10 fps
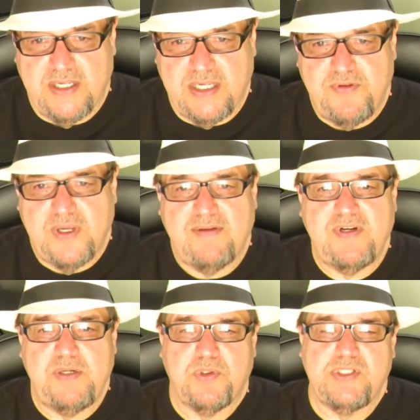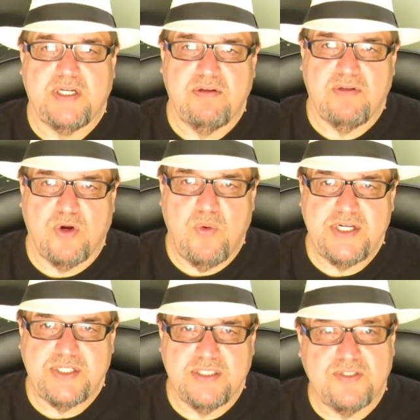If you have any particular
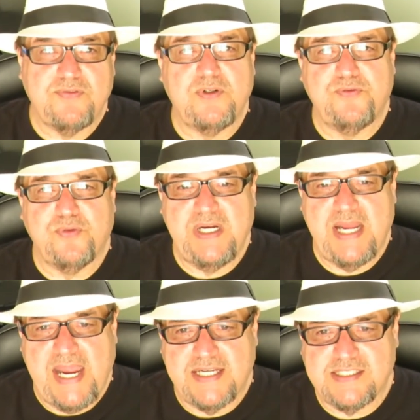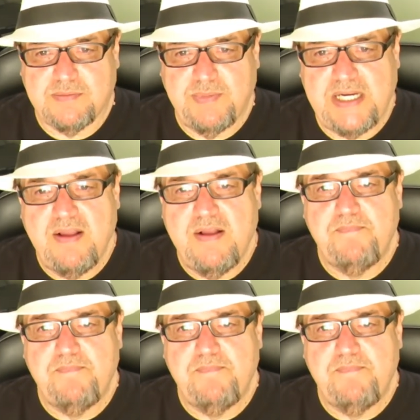questions, feel free to ask me.